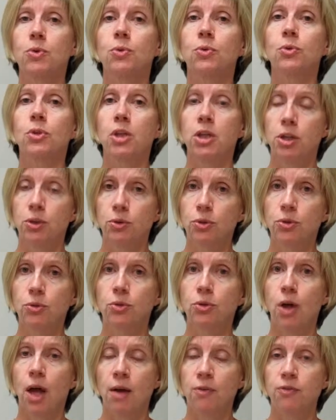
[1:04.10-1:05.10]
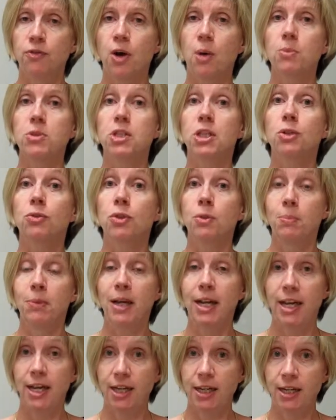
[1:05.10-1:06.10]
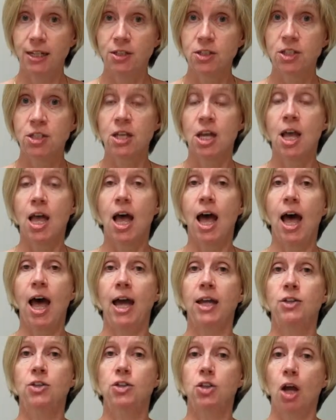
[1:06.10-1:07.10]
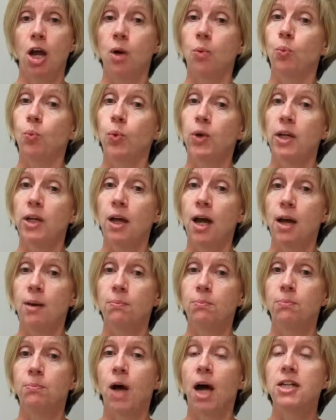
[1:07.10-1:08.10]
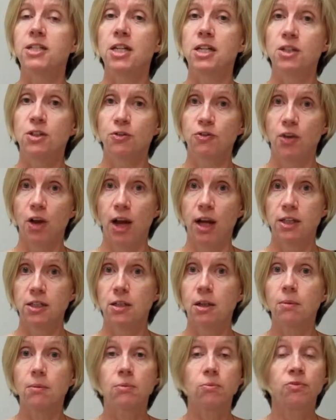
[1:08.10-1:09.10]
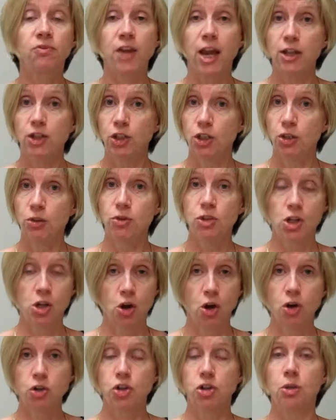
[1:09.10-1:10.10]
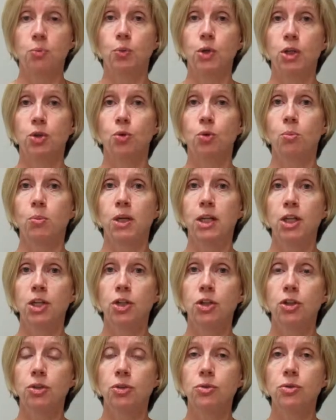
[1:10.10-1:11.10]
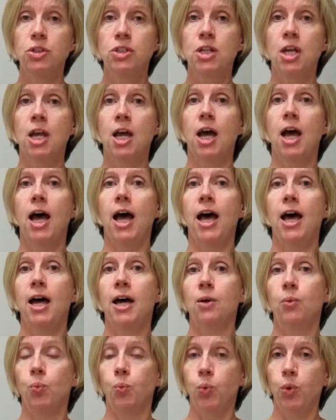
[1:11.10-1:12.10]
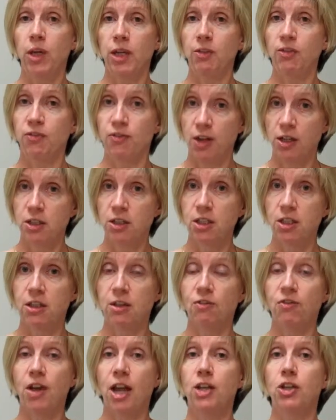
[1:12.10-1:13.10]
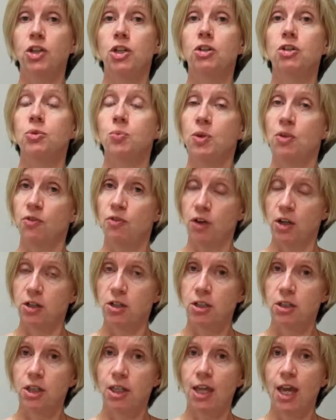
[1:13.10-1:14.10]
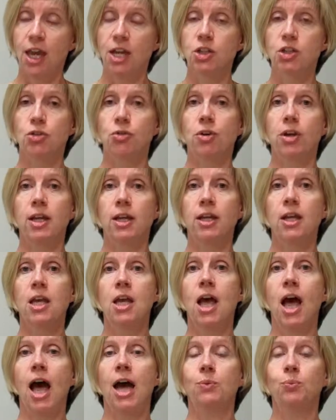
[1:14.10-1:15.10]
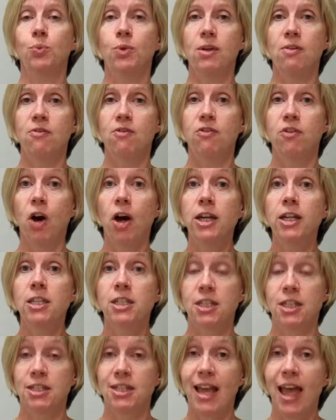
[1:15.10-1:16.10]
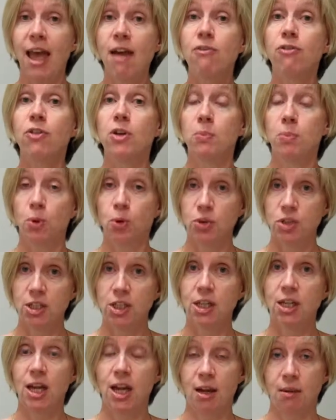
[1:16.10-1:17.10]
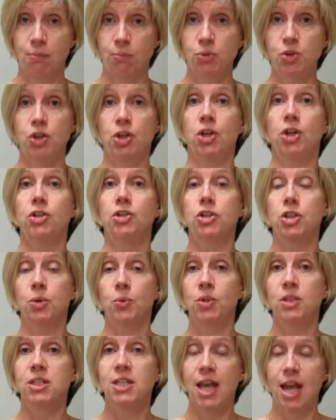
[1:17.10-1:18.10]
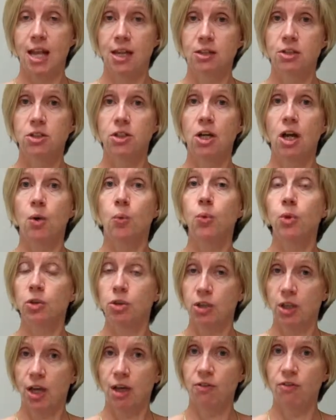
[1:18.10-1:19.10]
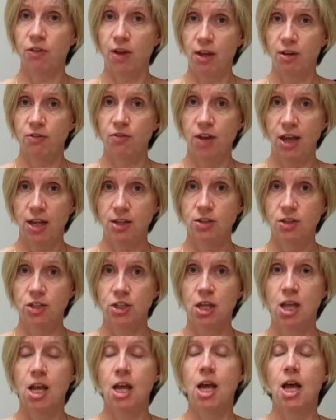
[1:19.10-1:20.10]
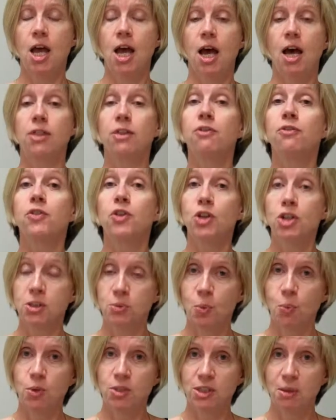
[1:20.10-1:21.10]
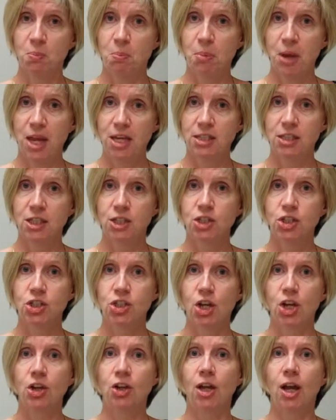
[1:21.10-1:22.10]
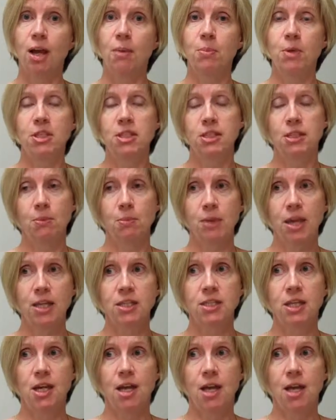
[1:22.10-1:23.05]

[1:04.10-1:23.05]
all the local pharmacy group leads, and we identified venues larger than we normally use. We funded the venues, we funded the catering, and we invited everybody in Hampshire to attend a Will Cafe event. The first one was in Basingstoke. I must admit,